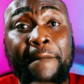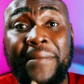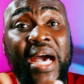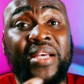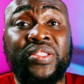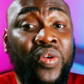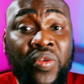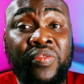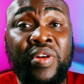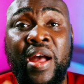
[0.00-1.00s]
passed
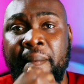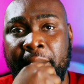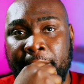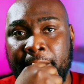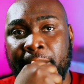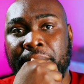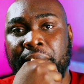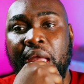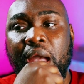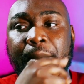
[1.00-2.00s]
over.
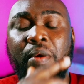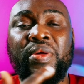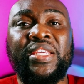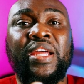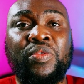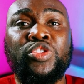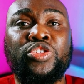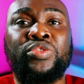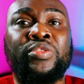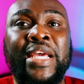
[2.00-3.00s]
But one thing I want you
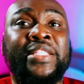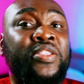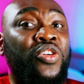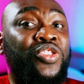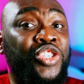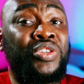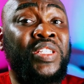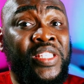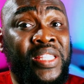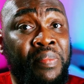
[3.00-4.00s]
to know that it's not you,
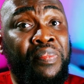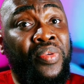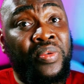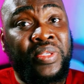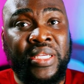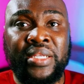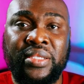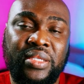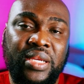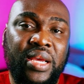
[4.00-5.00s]
it's the
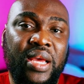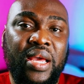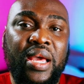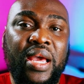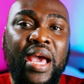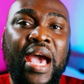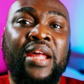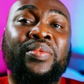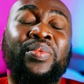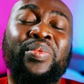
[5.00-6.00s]
process.
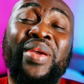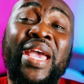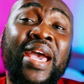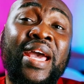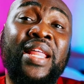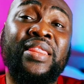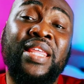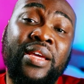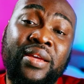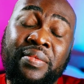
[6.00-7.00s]
And where
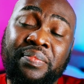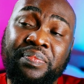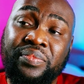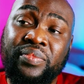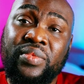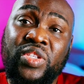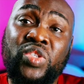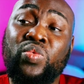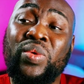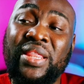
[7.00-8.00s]
the
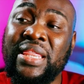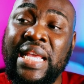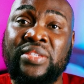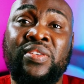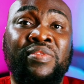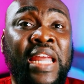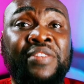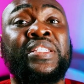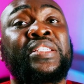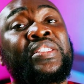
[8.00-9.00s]
sweetness of life
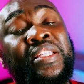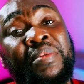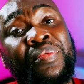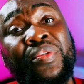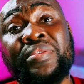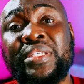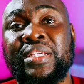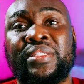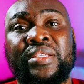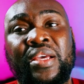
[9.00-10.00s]
is in the
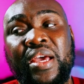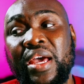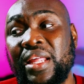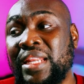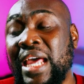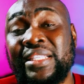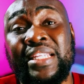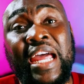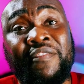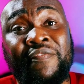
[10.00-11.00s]
process. That's the
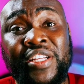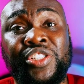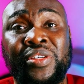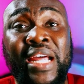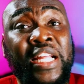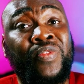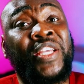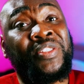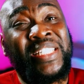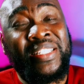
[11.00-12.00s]
adventure. That's why
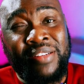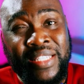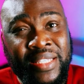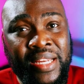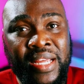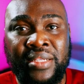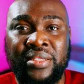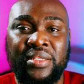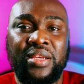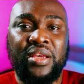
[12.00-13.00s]
you need
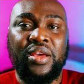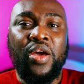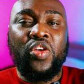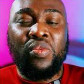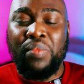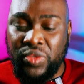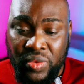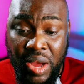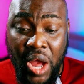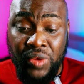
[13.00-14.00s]
resilience. You must know
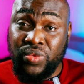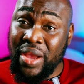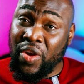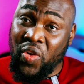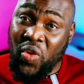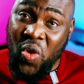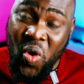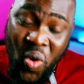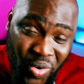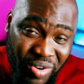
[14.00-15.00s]
how to
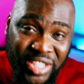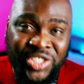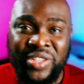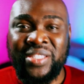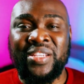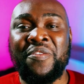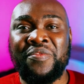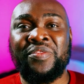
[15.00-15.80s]
encourage yourself.